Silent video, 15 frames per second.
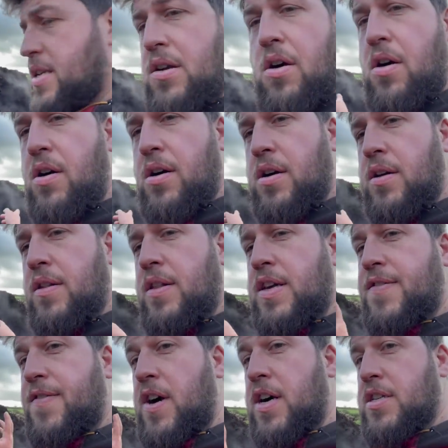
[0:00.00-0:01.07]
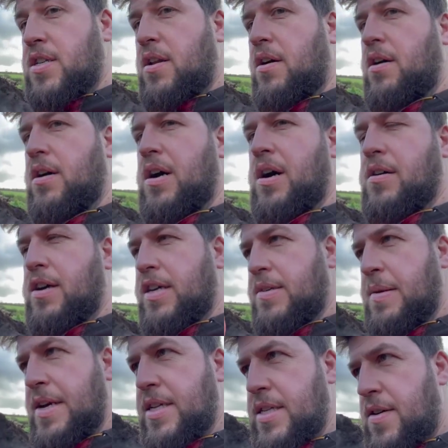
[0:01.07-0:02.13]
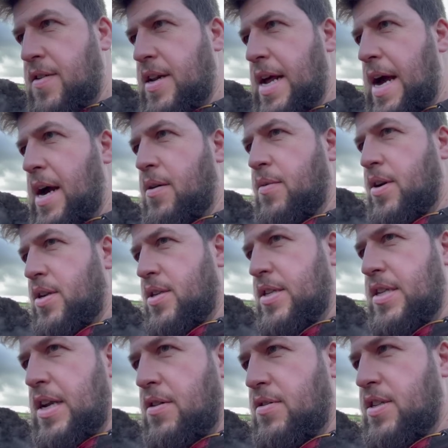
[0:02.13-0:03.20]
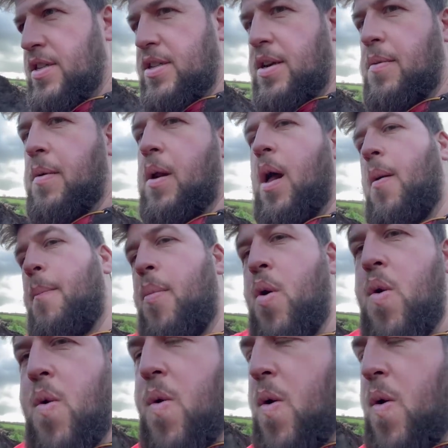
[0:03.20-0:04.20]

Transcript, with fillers: lot, this first lot, I'm going to explain something now, which loads is going to be like poof,